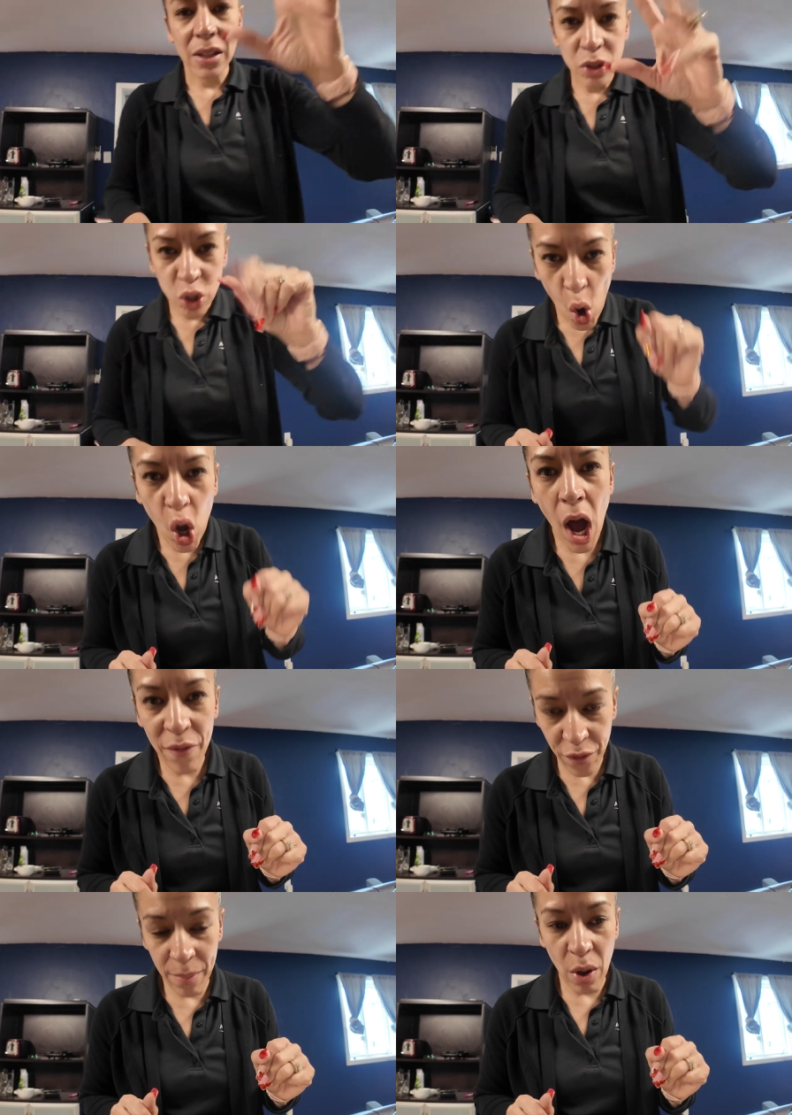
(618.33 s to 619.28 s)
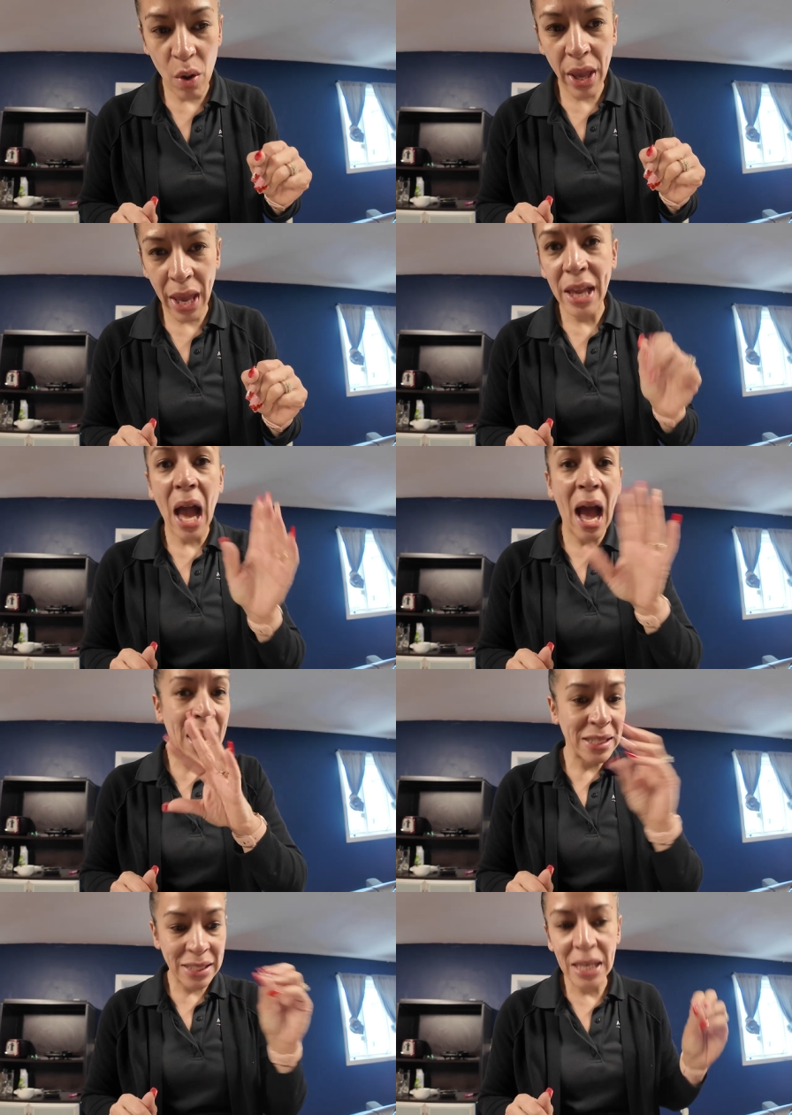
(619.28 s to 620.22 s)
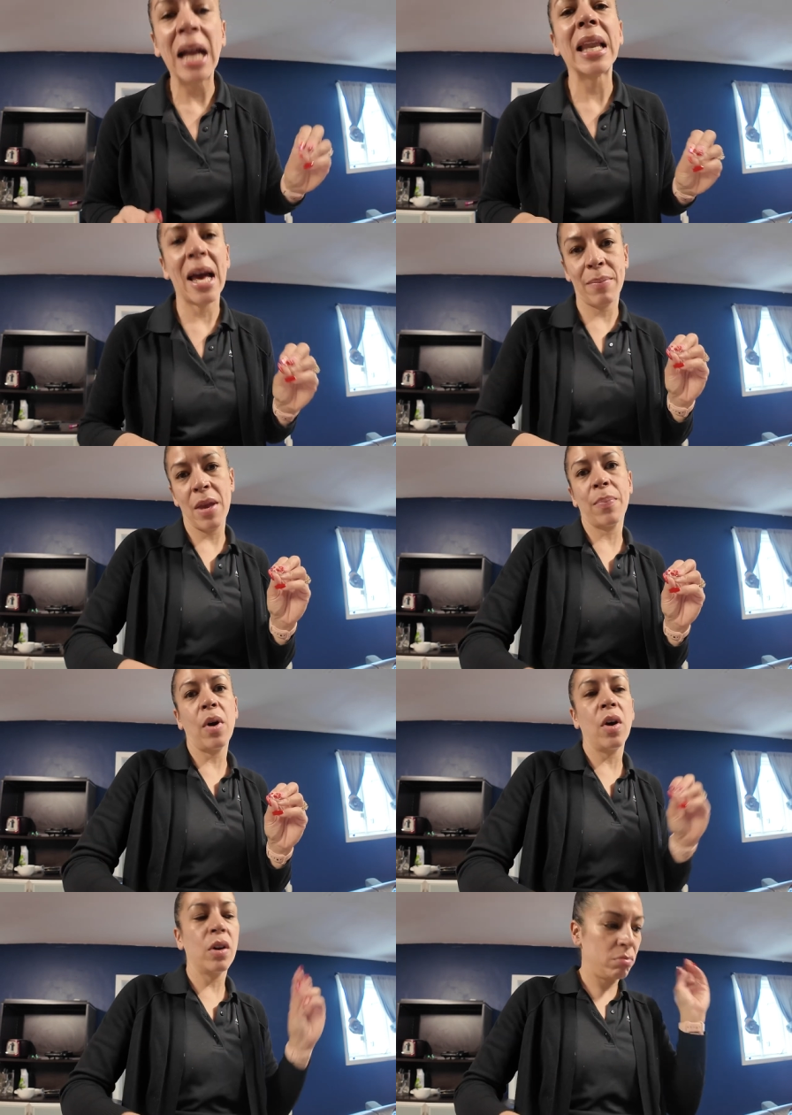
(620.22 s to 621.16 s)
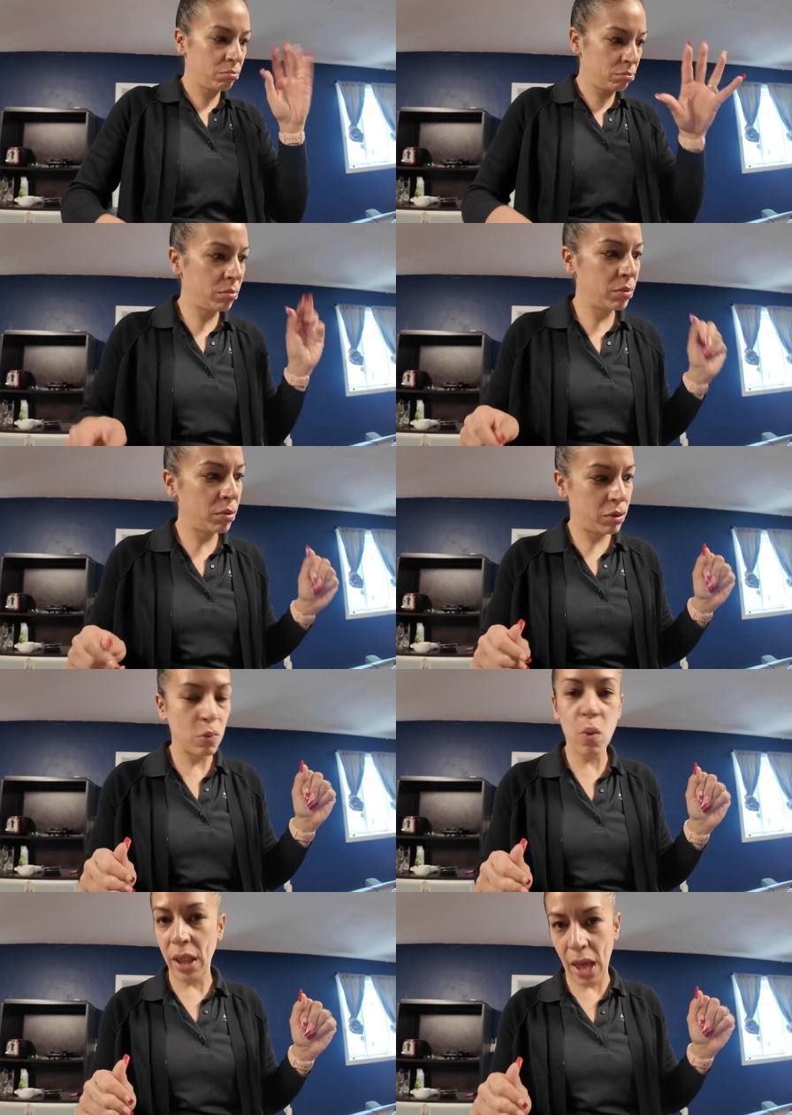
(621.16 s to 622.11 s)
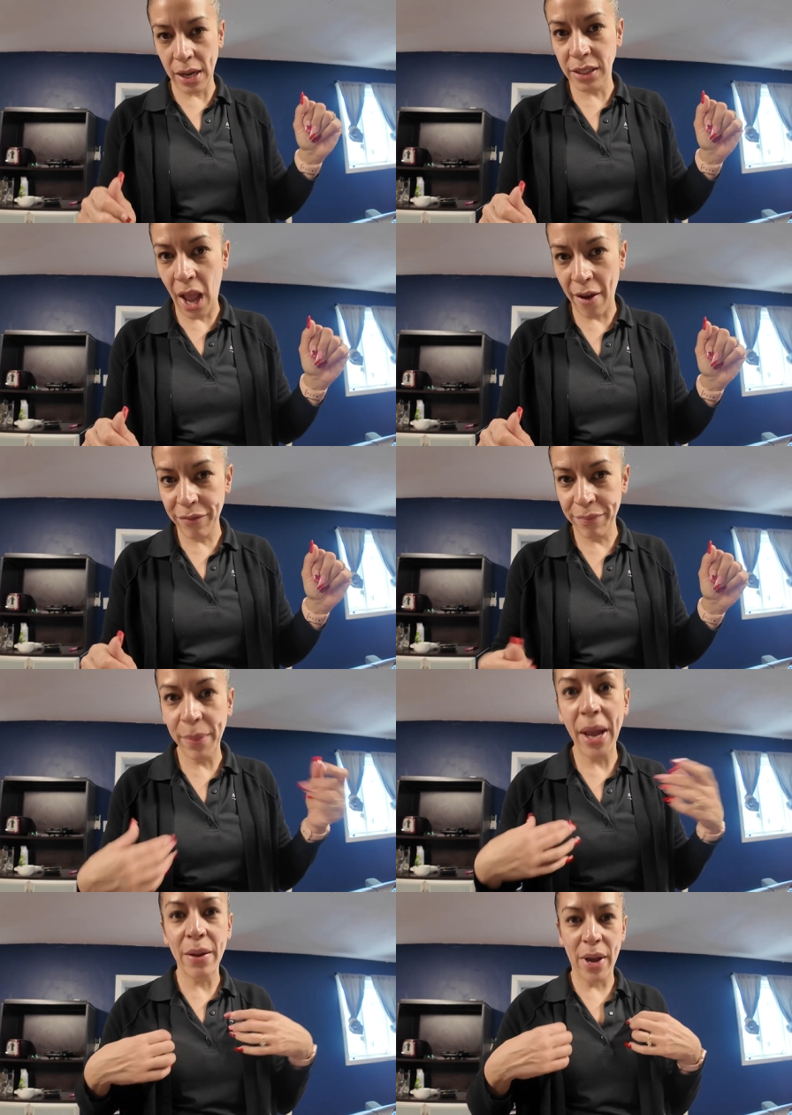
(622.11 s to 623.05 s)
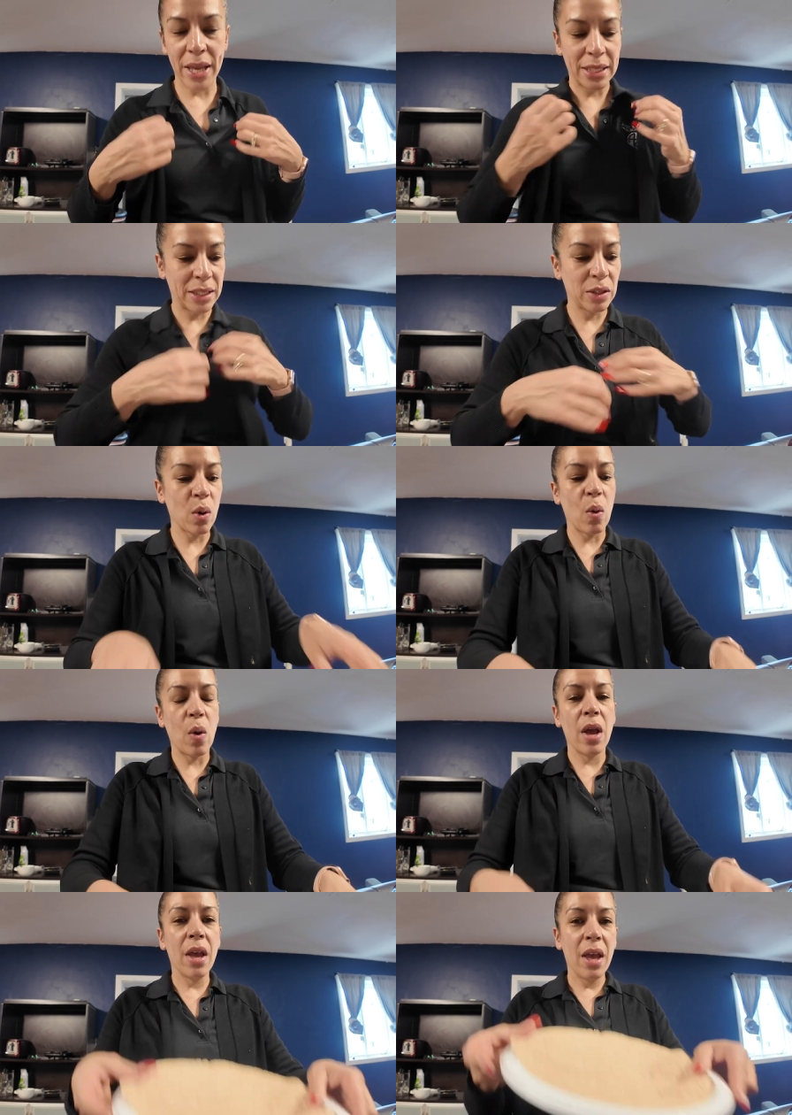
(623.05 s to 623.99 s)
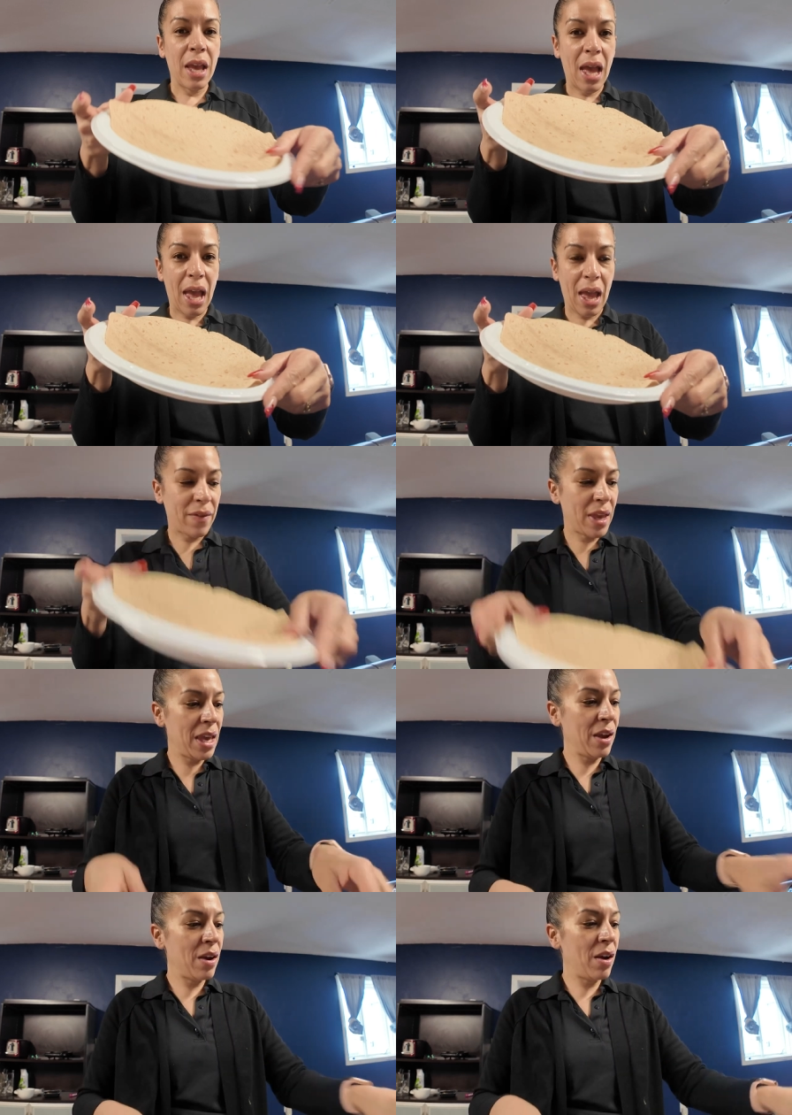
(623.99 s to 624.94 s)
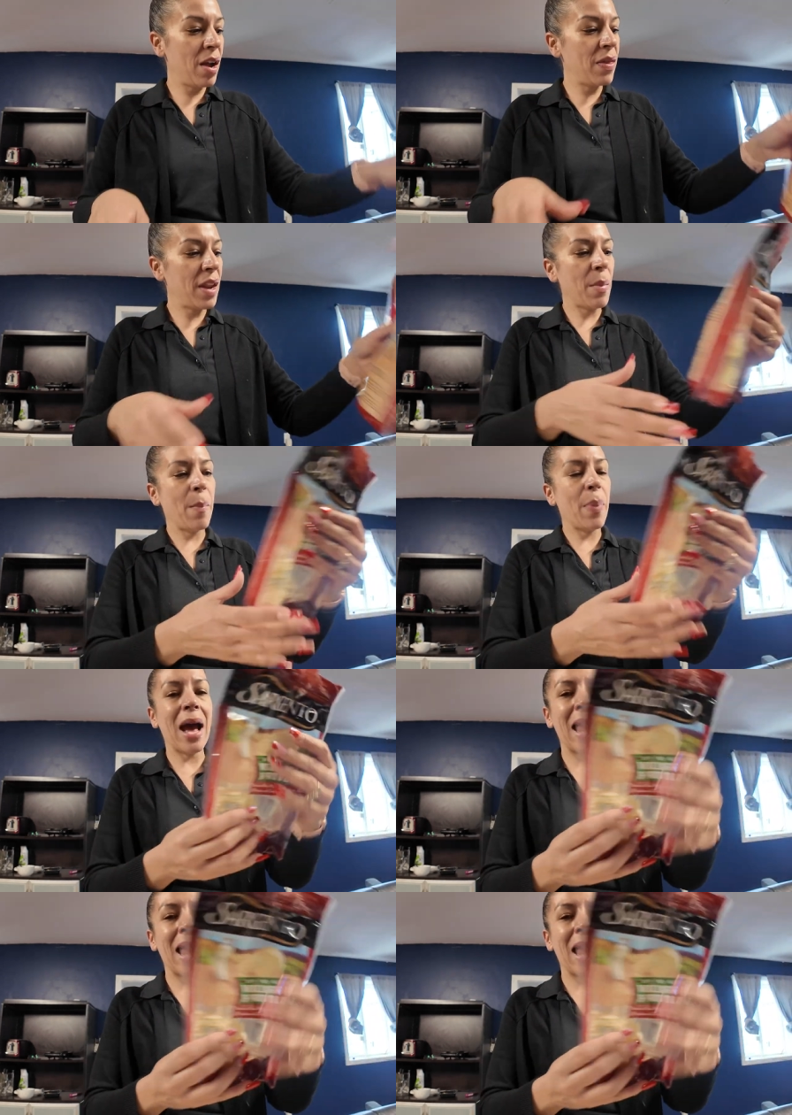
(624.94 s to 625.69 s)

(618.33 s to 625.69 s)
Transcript: don't come for me, okay? I see a lot of people doing a lot of stuff. But anyways, so I have it here, and then I'm gonna put